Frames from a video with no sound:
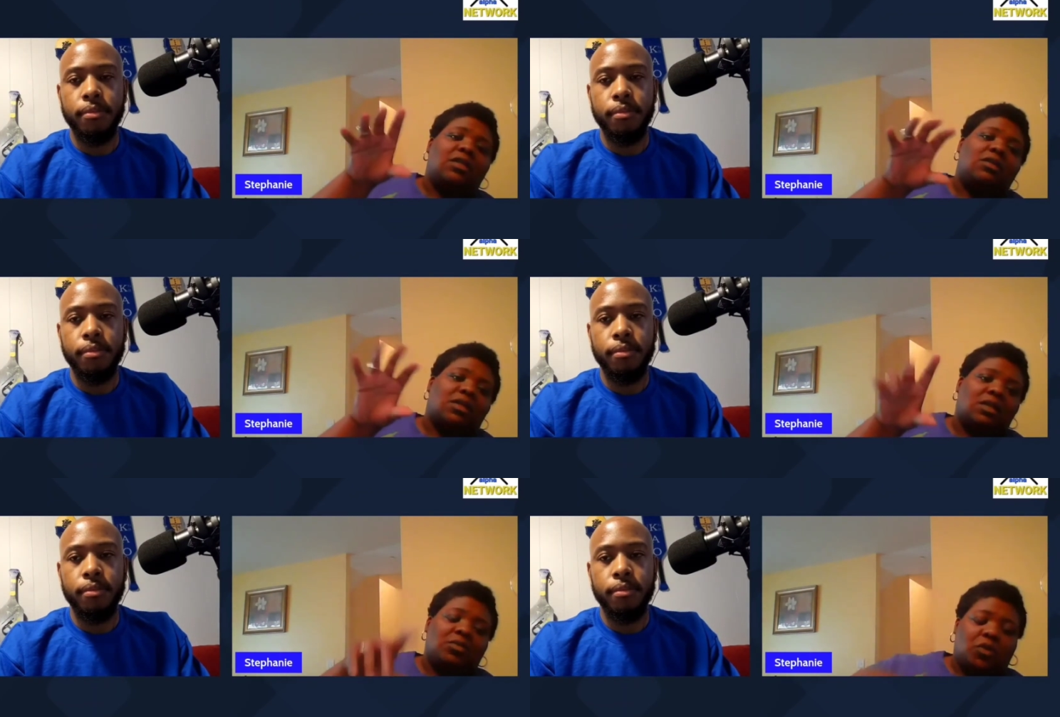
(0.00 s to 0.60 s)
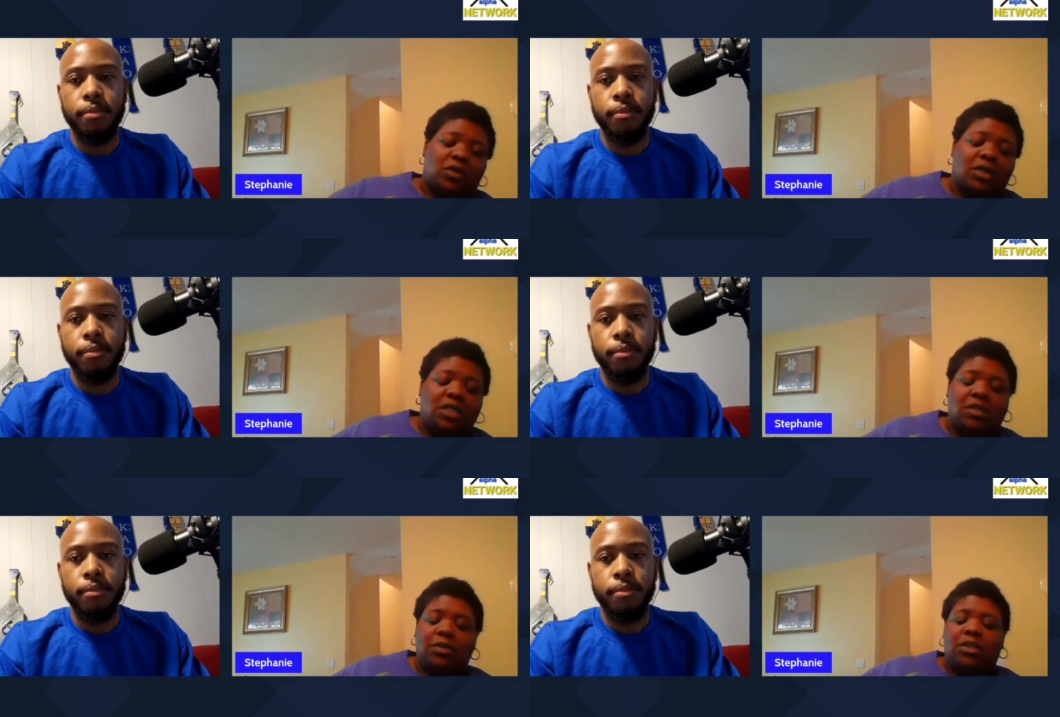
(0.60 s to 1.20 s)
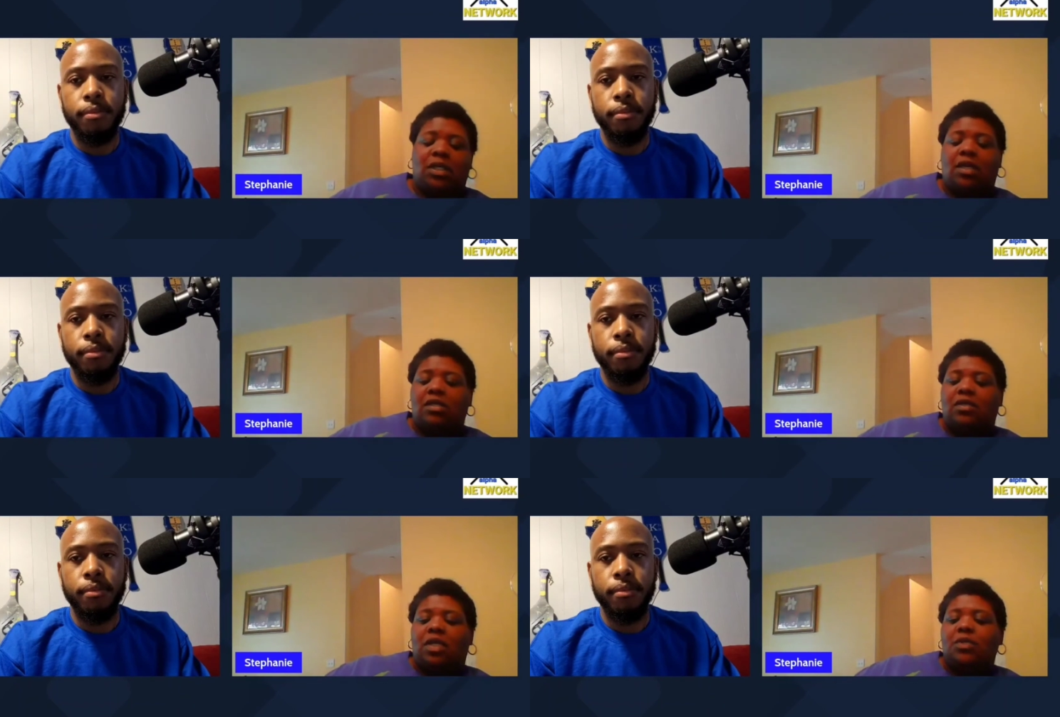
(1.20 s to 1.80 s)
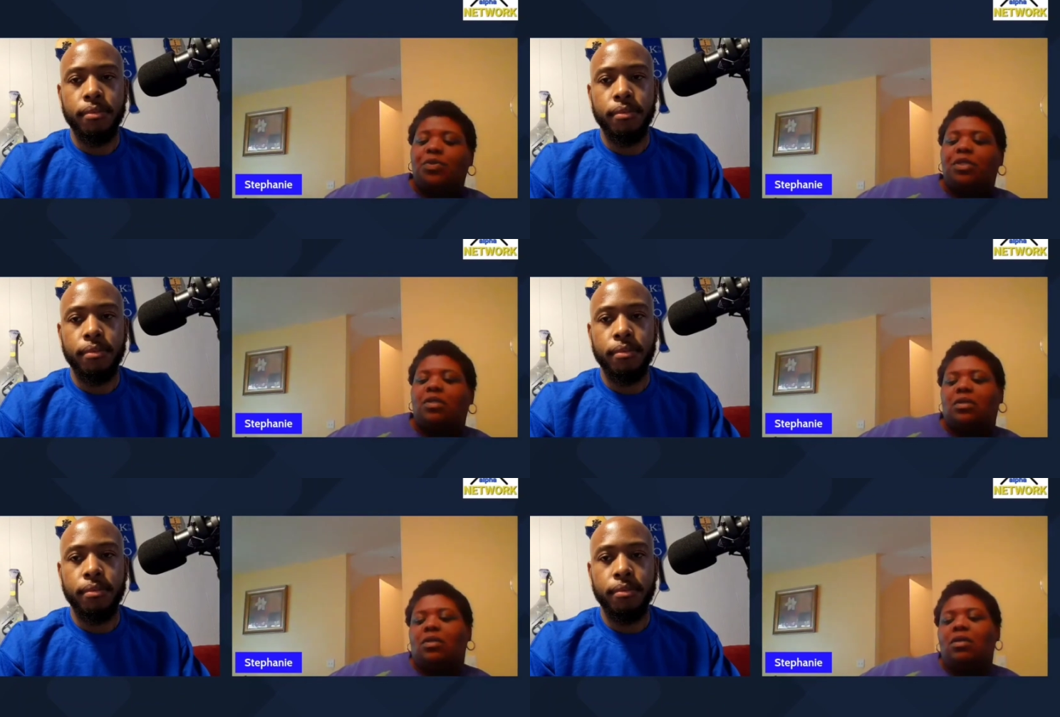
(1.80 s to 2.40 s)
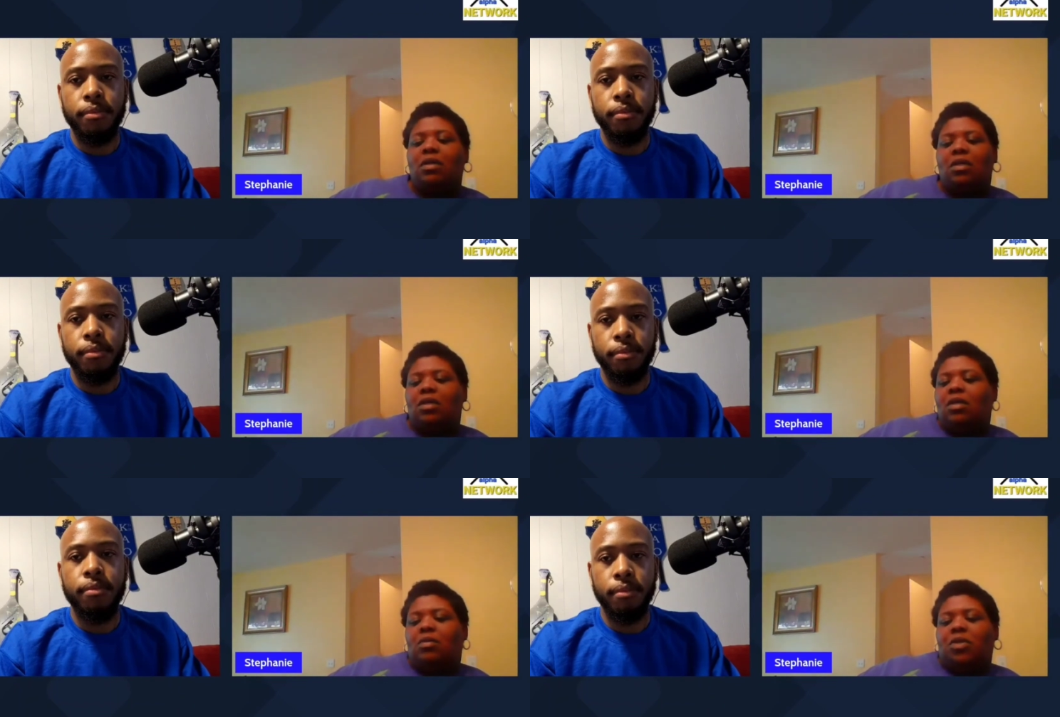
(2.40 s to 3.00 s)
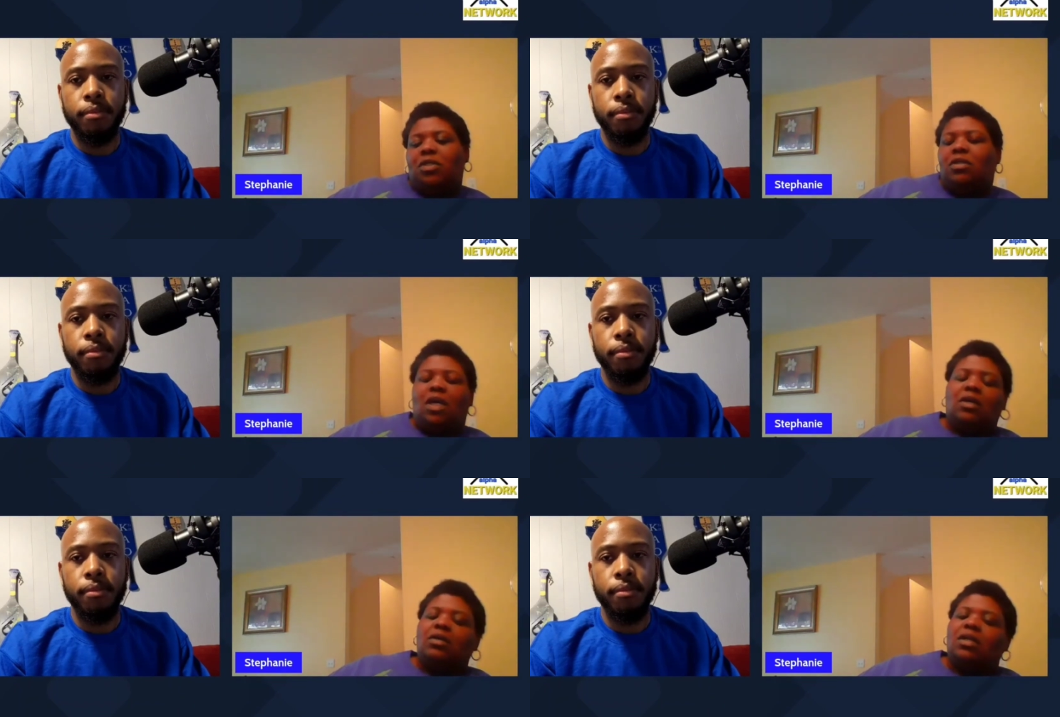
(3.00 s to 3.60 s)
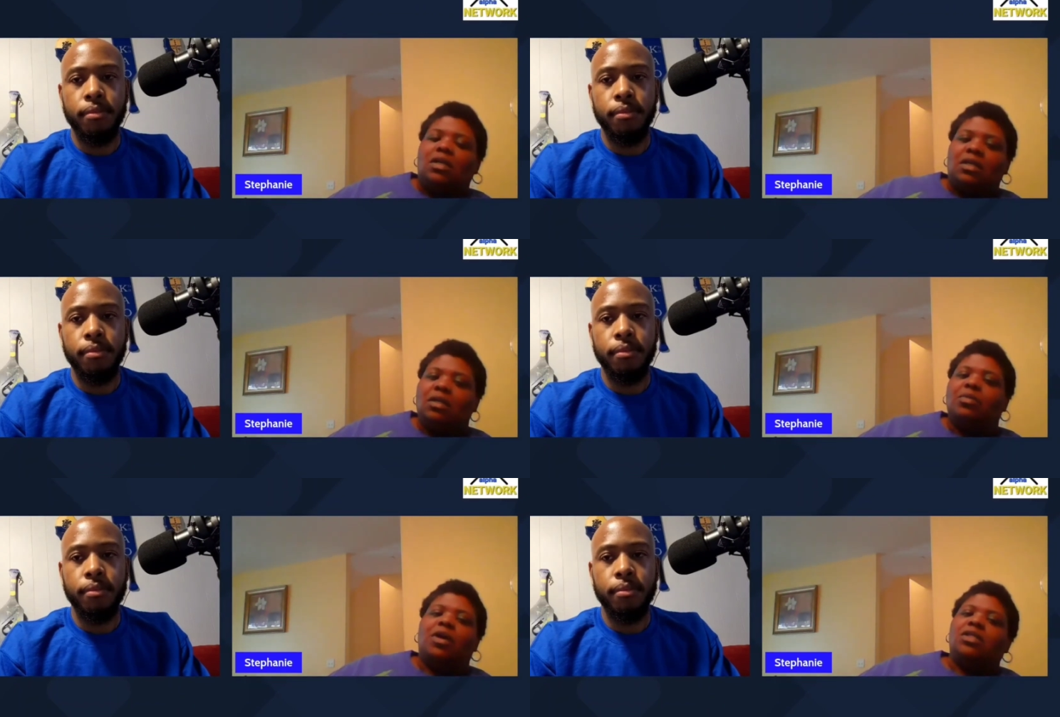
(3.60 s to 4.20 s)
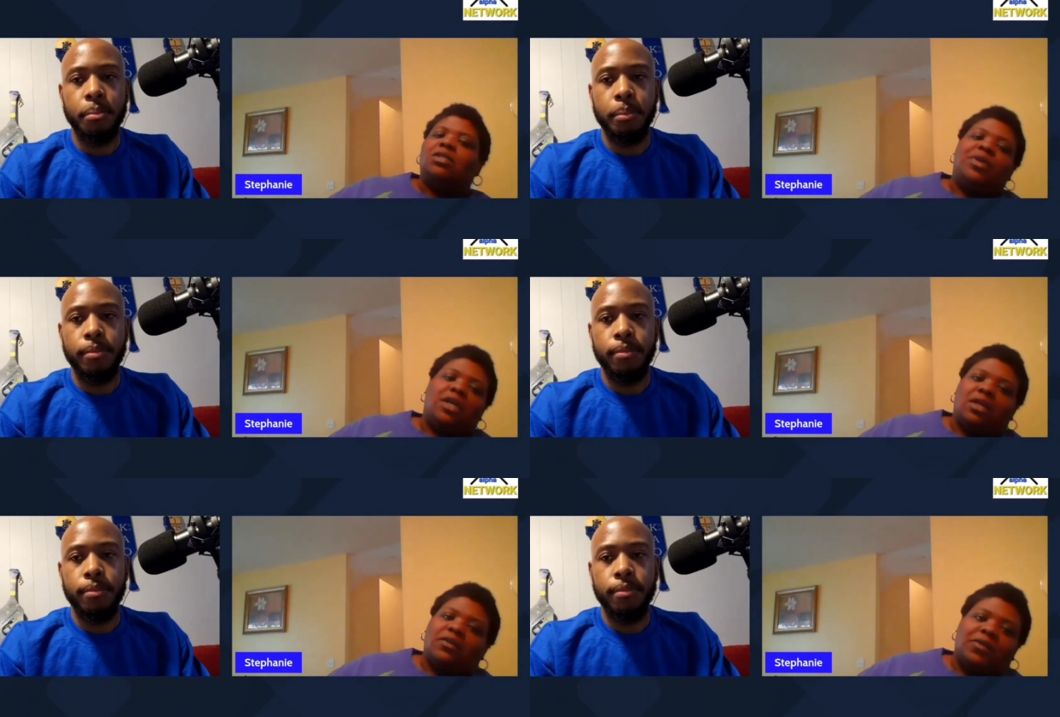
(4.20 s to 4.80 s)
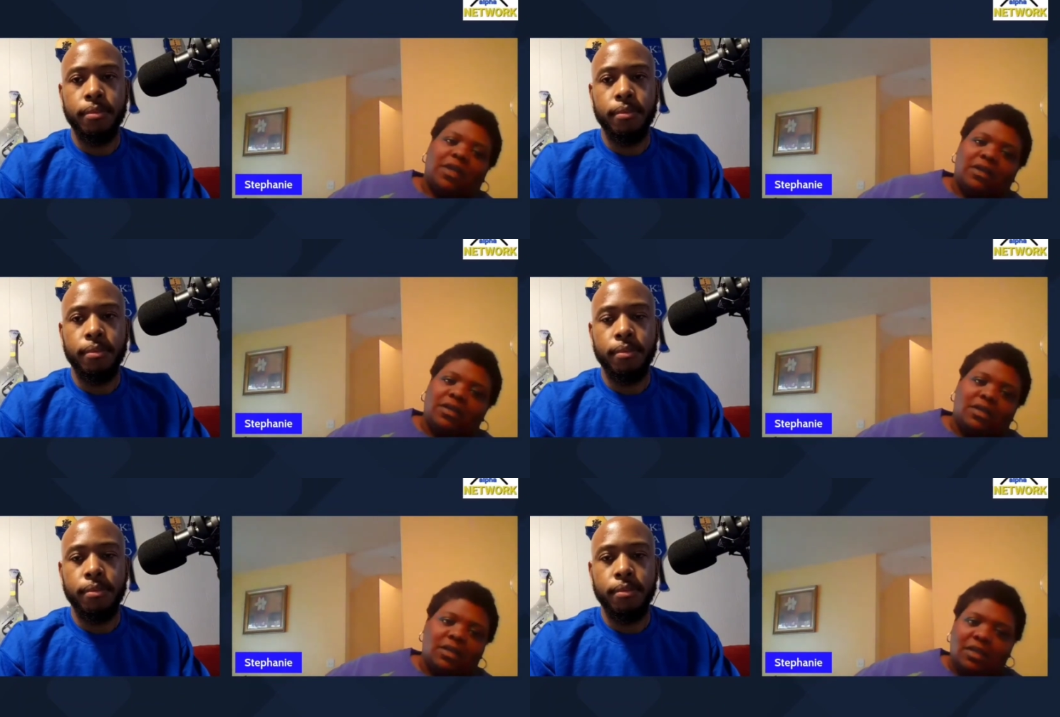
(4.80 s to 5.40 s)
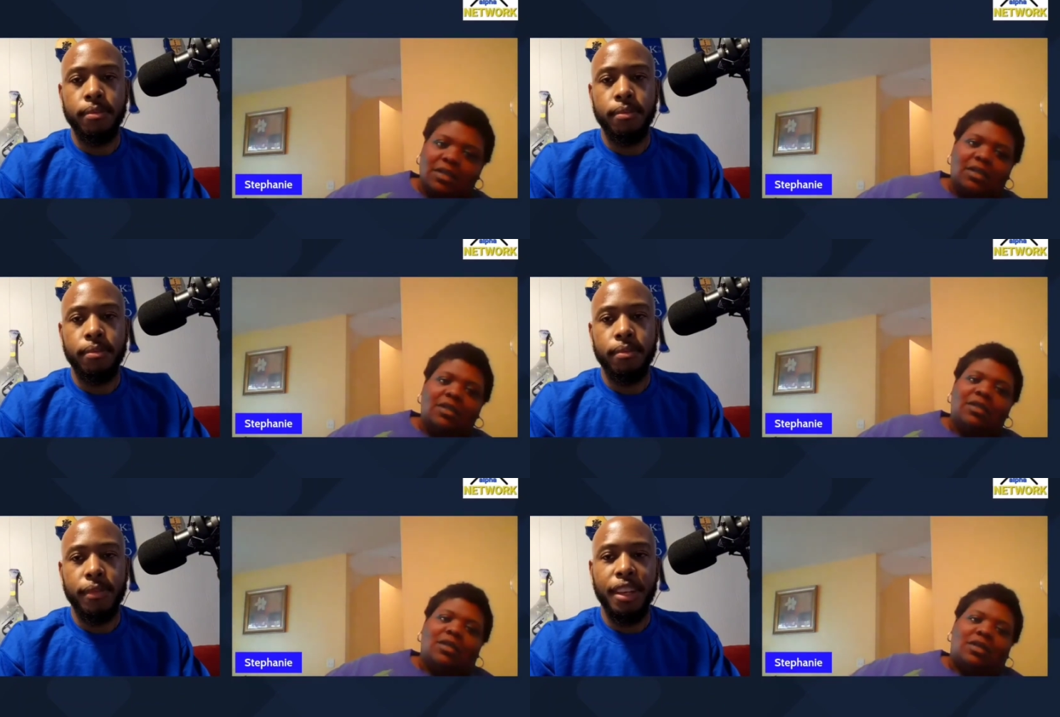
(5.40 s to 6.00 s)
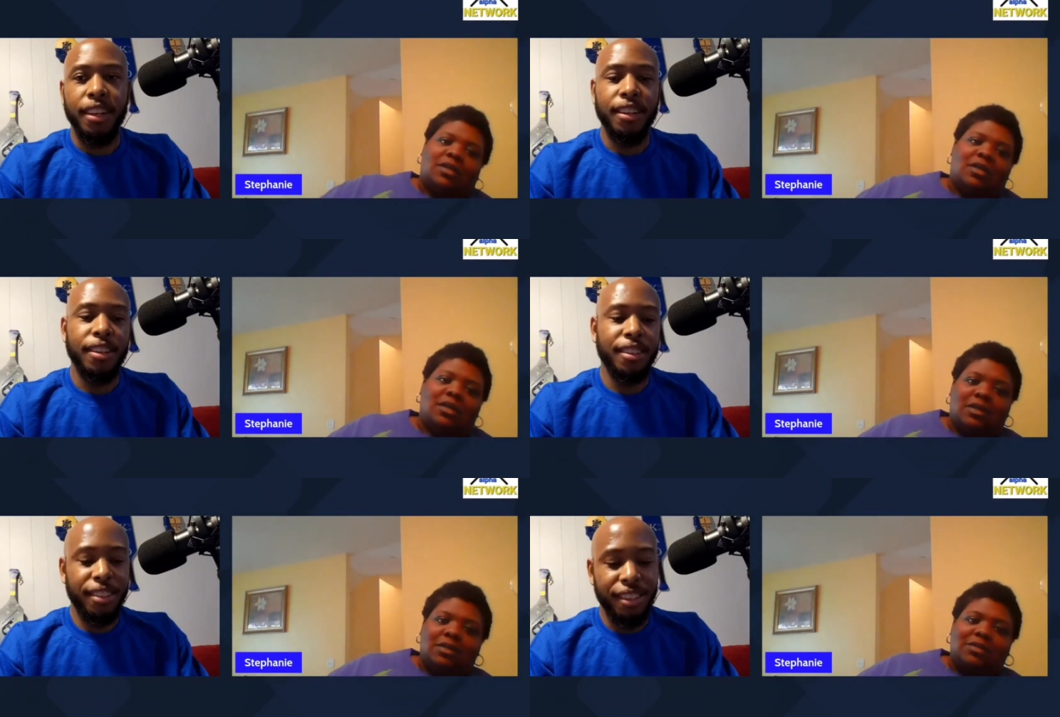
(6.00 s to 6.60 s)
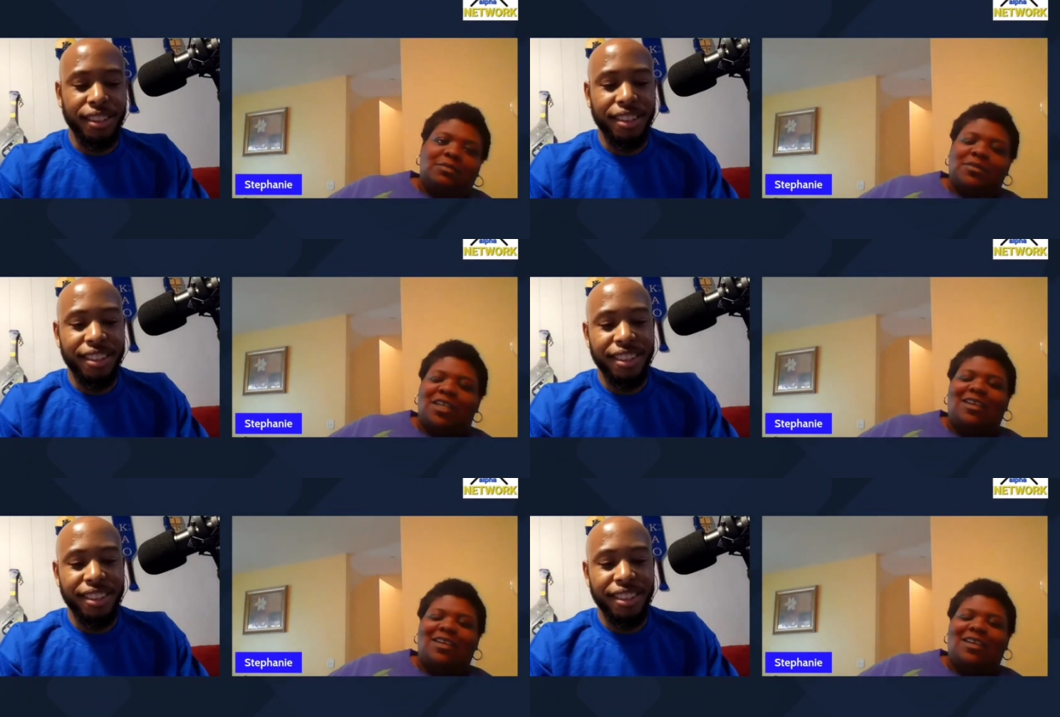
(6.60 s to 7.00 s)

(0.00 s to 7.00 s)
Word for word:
Speaker 1: a, get more into jazz. So that's pretty cool. But you're not gonna get a marching band out of Vanderbilt.
Speaker 2: Yeah, um, yeah.